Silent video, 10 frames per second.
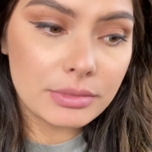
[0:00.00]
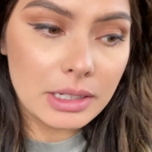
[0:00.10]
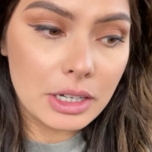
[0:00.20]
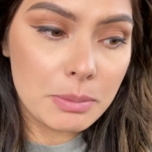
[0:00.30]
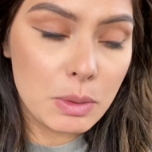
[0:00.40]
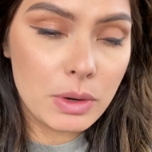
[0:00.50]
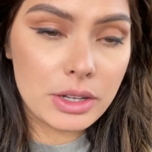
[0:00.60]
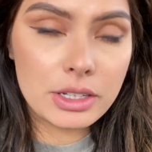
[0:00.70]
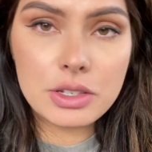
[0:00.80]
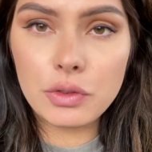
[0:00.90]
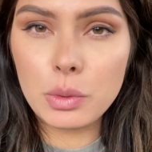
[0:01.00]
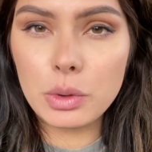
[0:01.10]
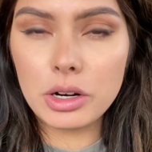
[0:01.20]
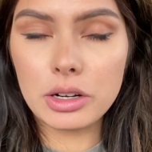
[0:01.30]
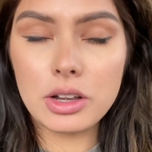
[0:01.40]
gonna be wearing this
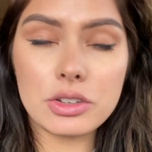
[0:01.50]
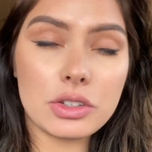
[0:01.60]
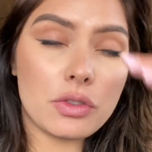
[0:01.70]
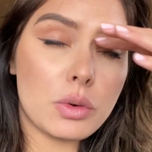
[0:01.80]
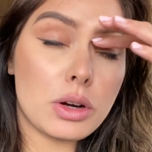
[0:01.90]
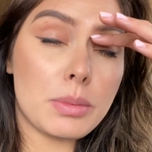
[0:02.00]
for, gosh, it's for